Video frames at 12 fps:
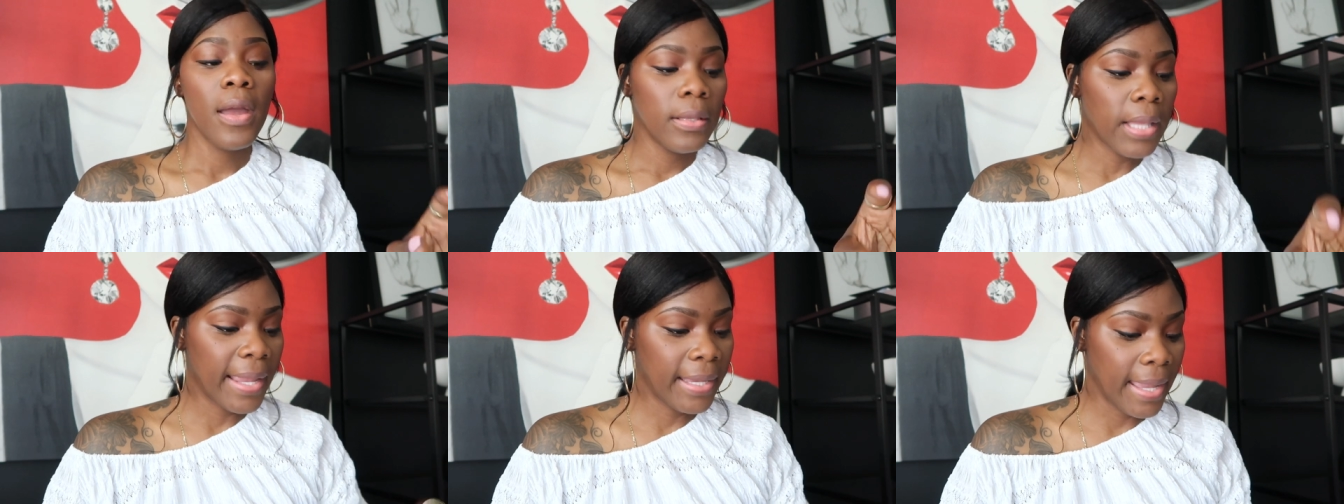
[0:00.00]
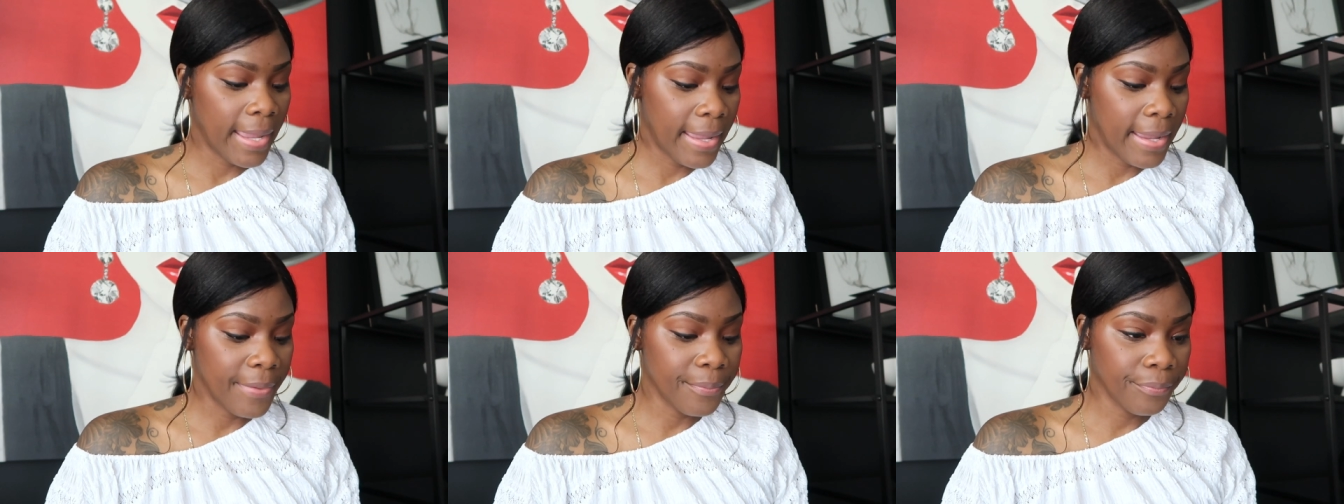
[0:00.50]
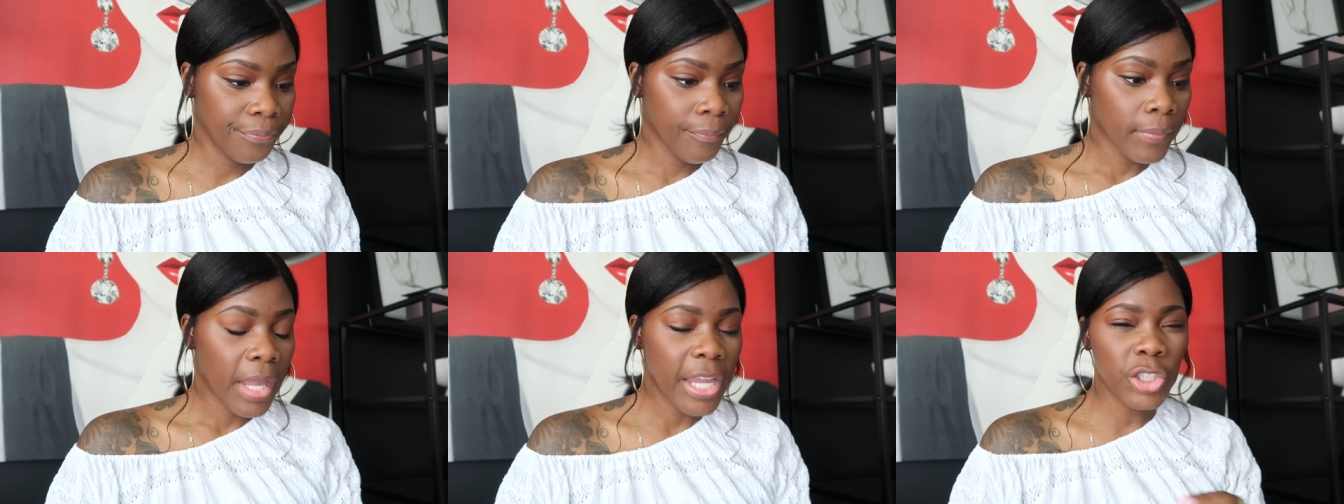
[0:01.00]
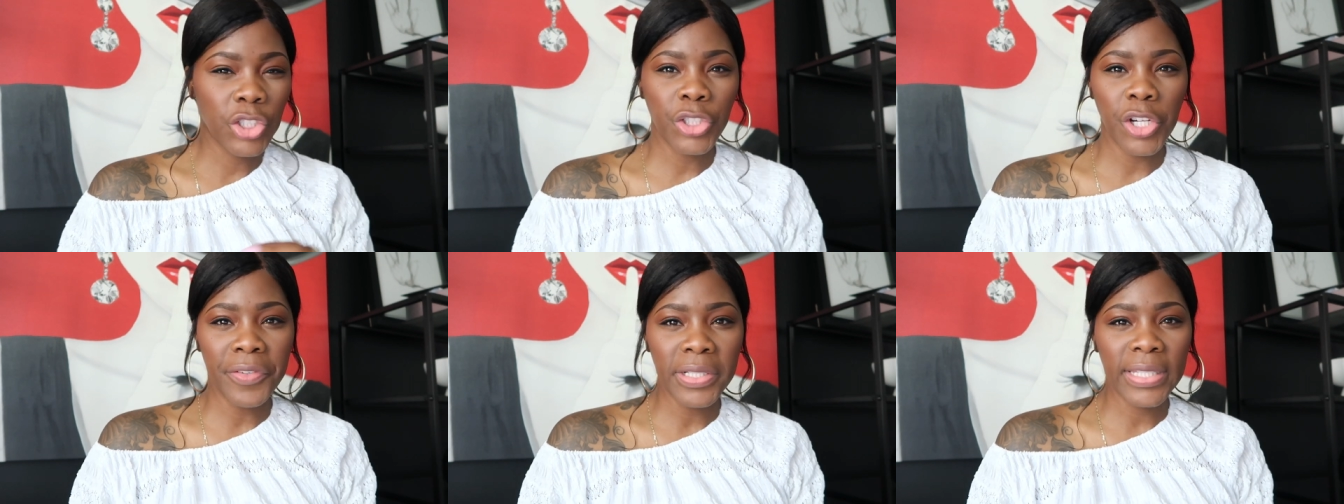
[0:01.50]
like a
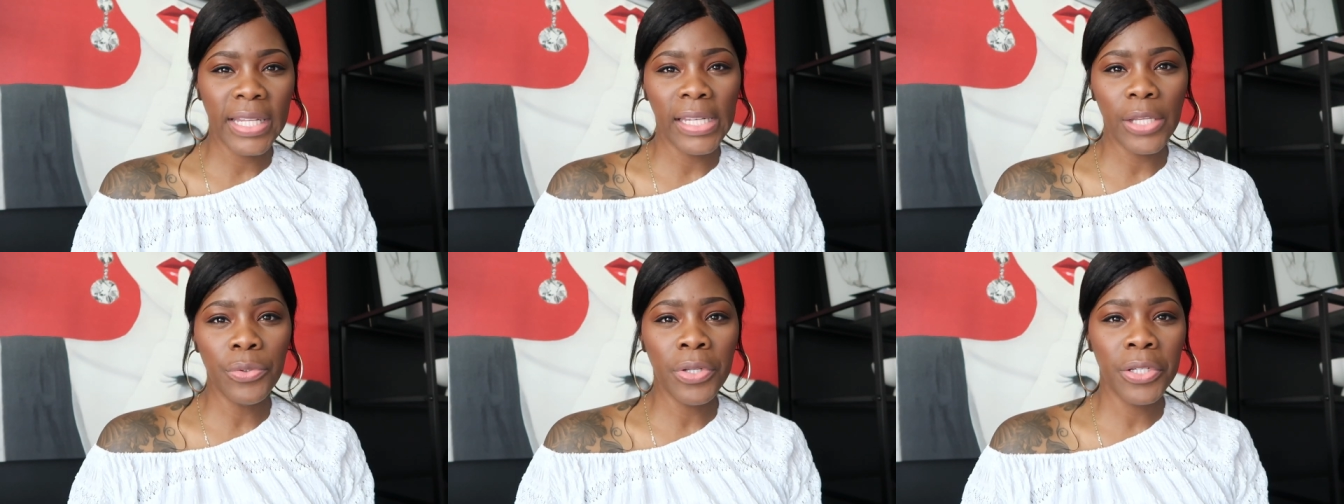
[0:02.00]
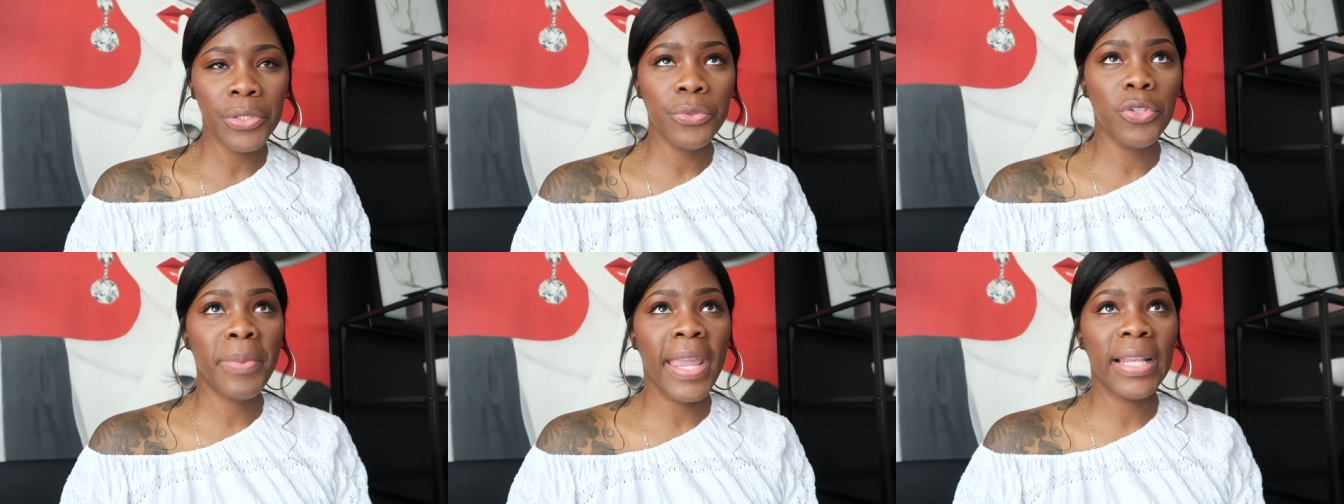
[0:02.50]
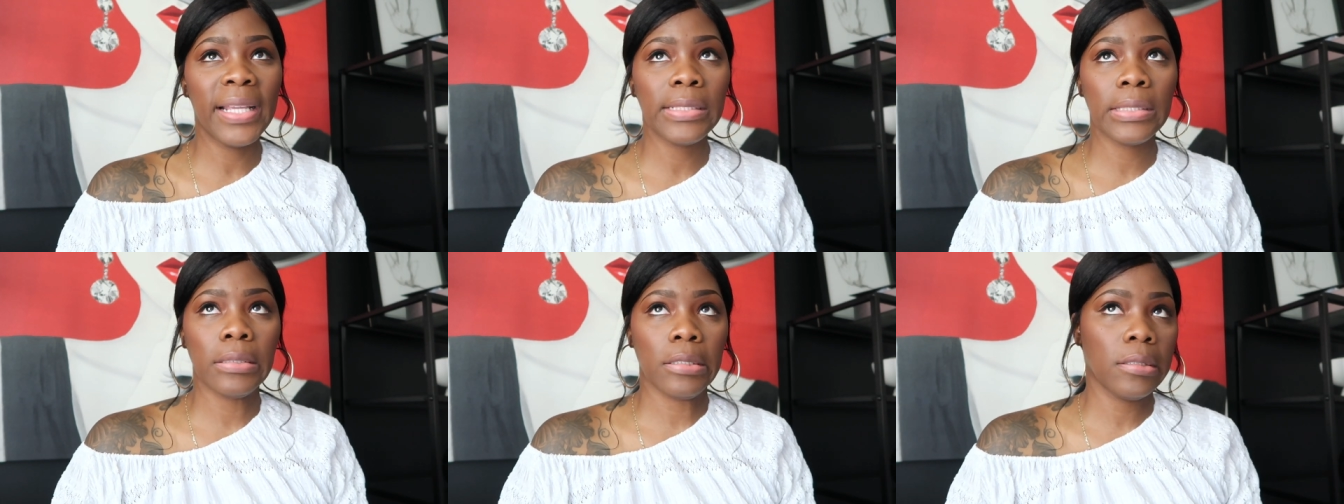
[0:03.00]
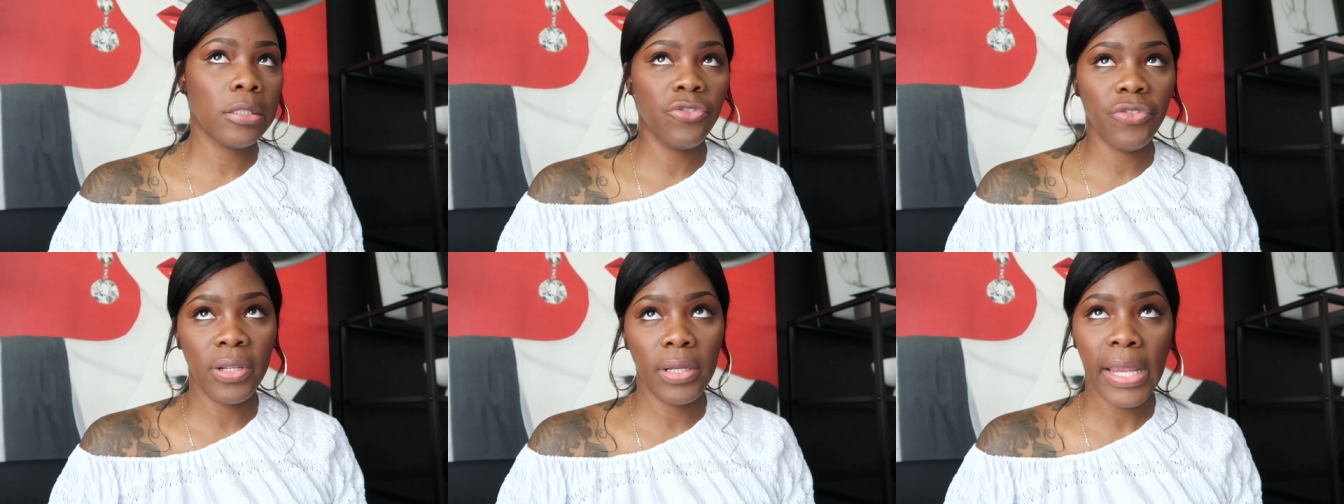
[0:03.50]
insurance thing that you can do. You pay like
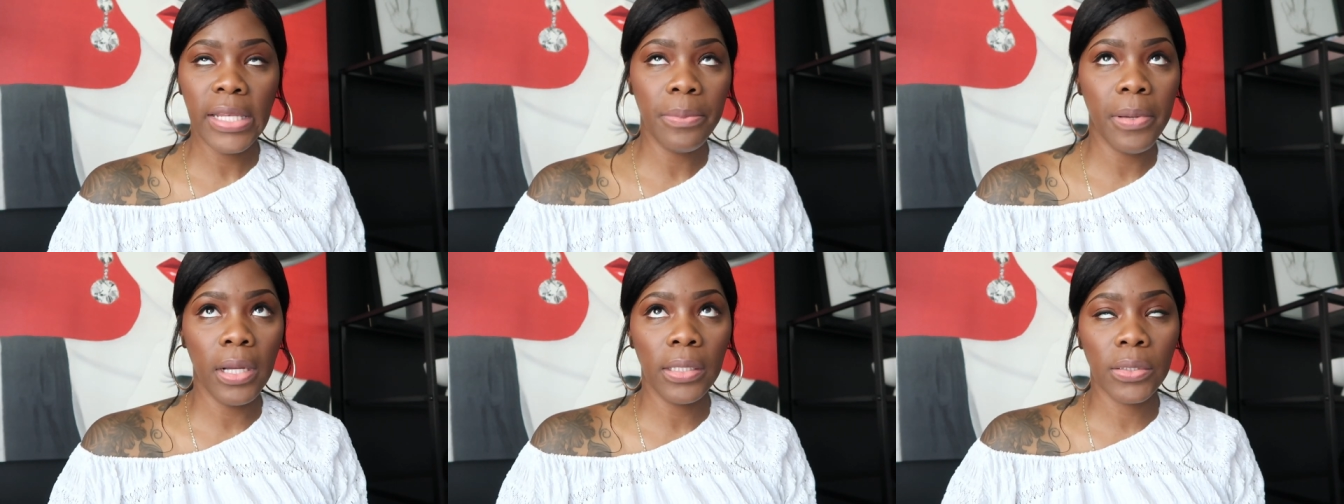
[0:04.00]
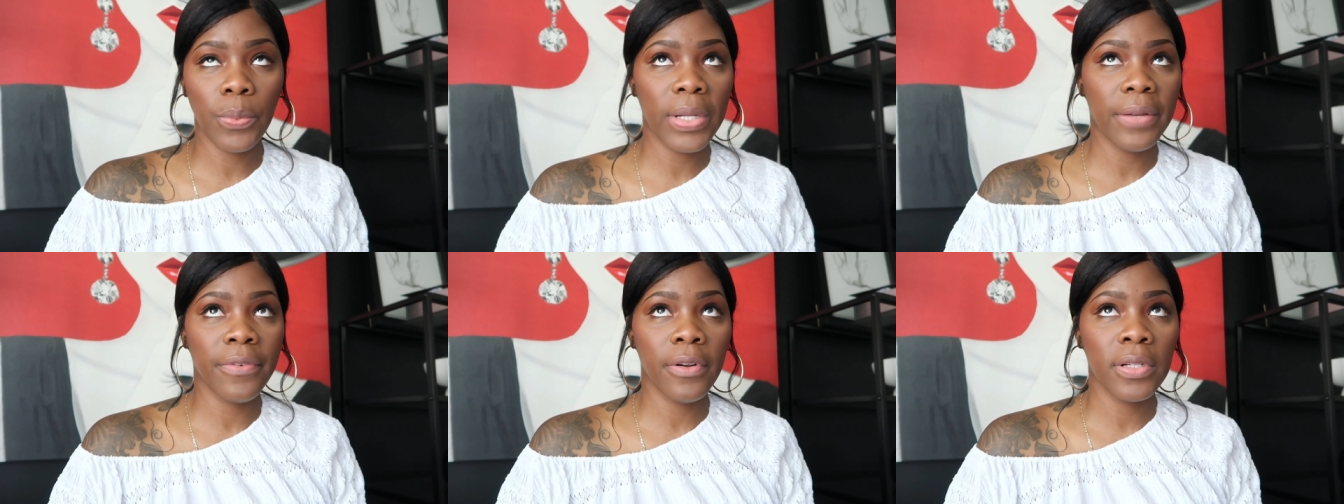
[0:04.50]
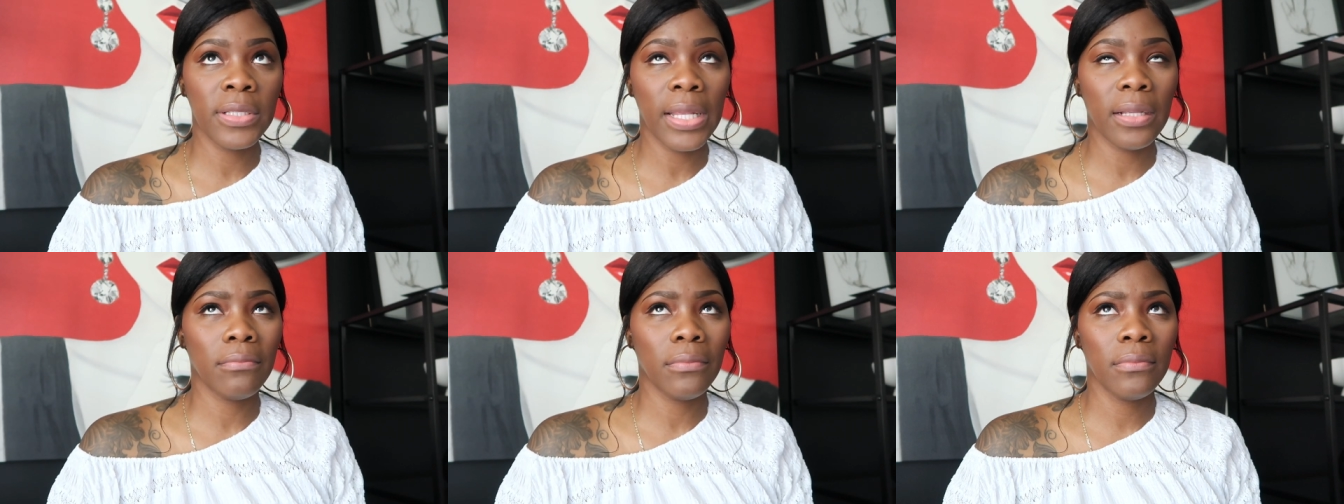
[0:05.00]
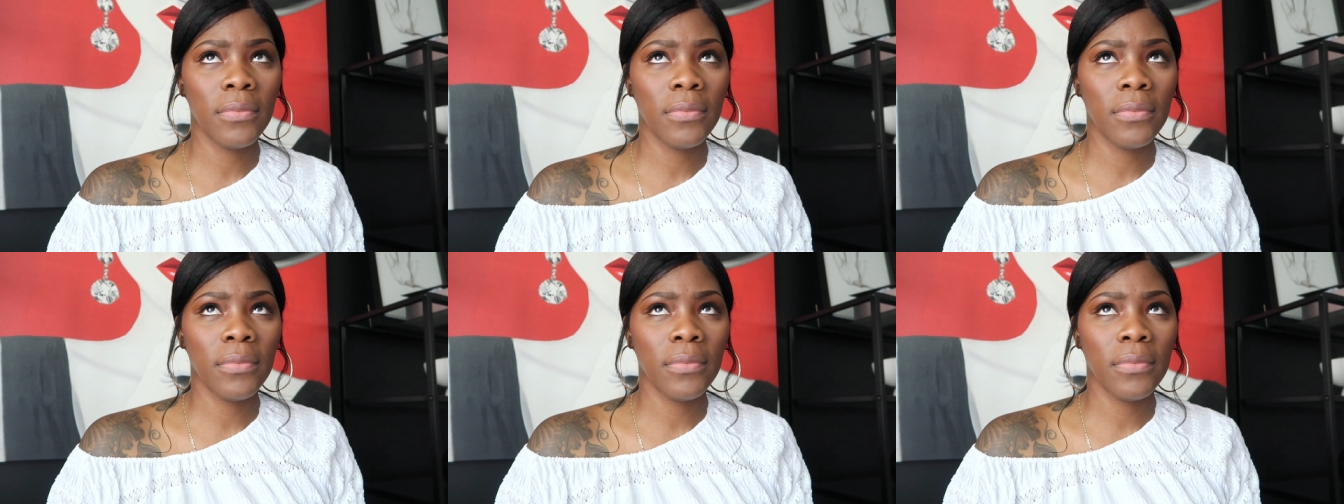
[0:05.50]
680 bucks, whatever. It's like